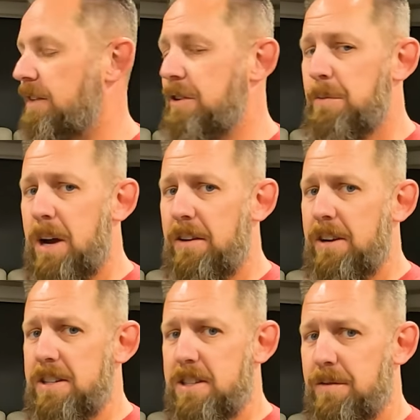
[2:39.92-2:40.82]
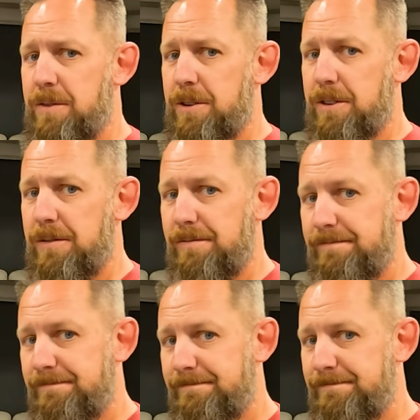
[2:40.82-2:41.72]
If you're a migraine sufferer,
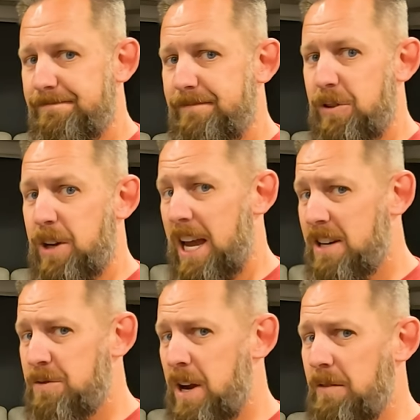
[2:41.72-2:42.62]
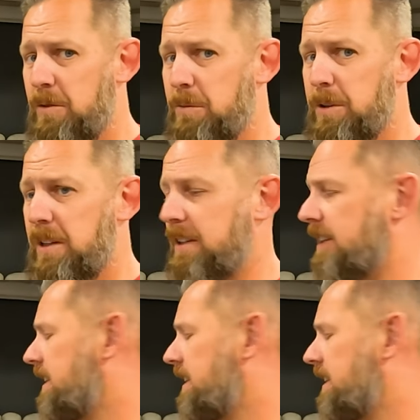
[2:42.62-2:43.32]
you can travel, but...